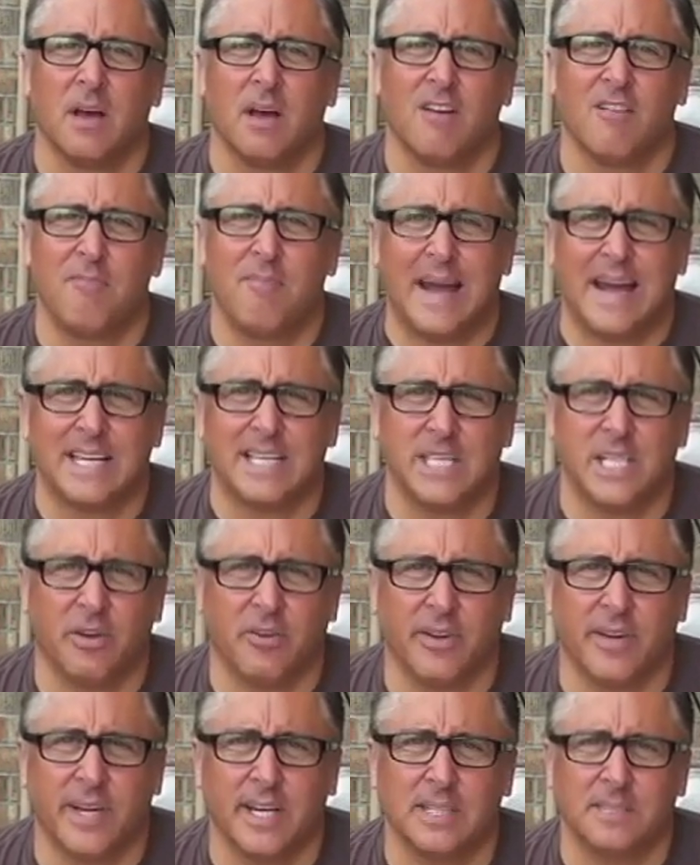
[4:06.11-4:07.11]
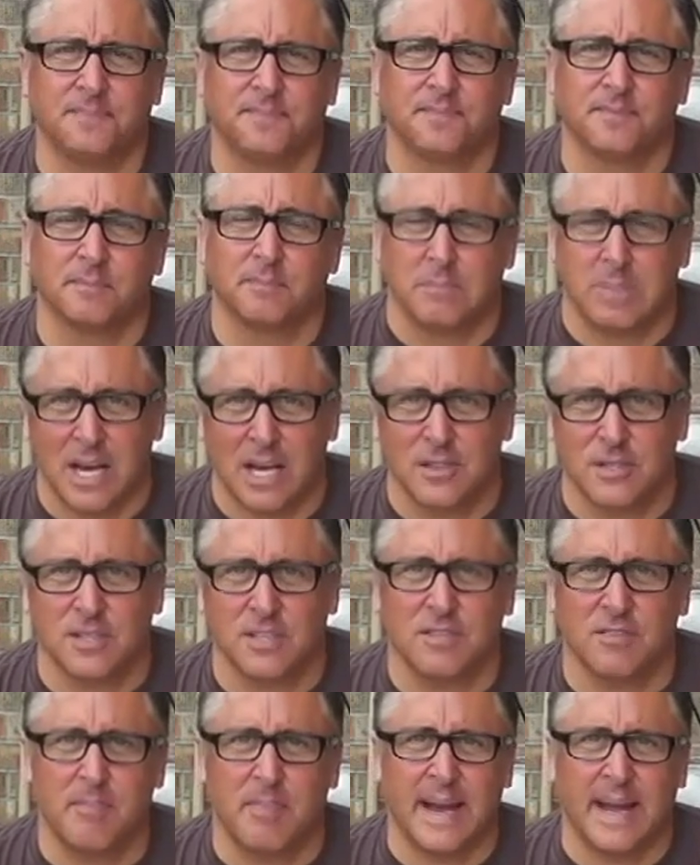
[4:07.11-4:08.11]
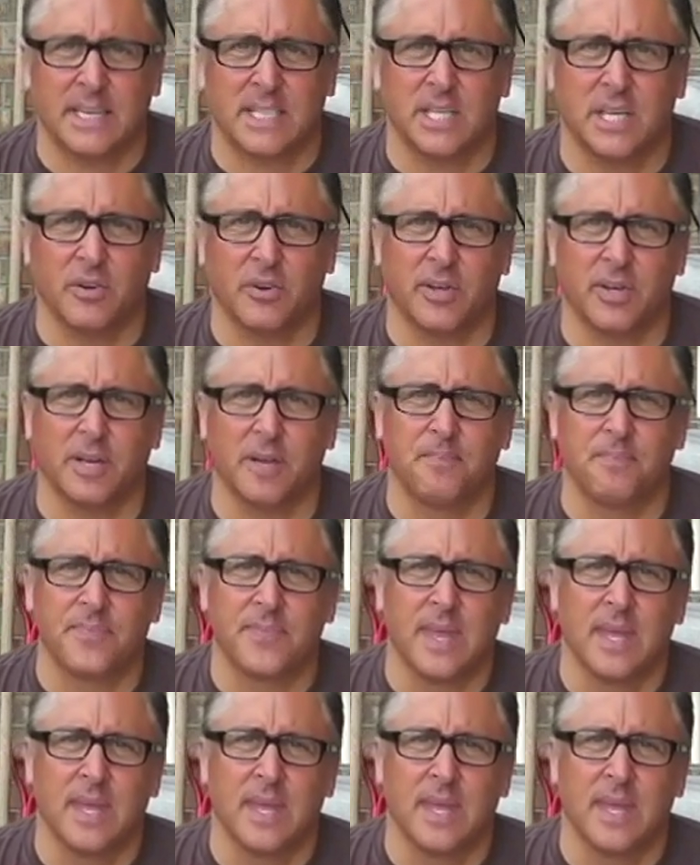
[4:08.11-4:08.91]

of bacteria, positive bacteria,